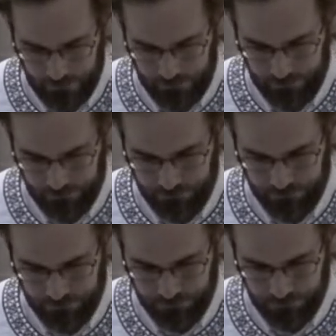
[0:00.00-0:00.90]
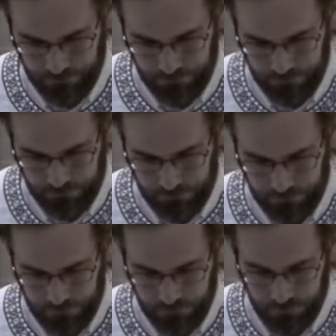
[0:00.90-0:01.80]

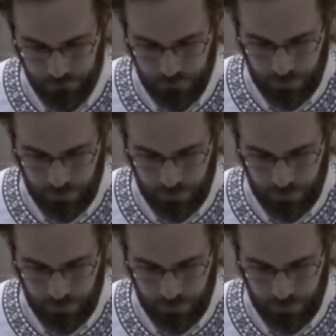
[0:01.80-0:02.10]
Nobody speaks.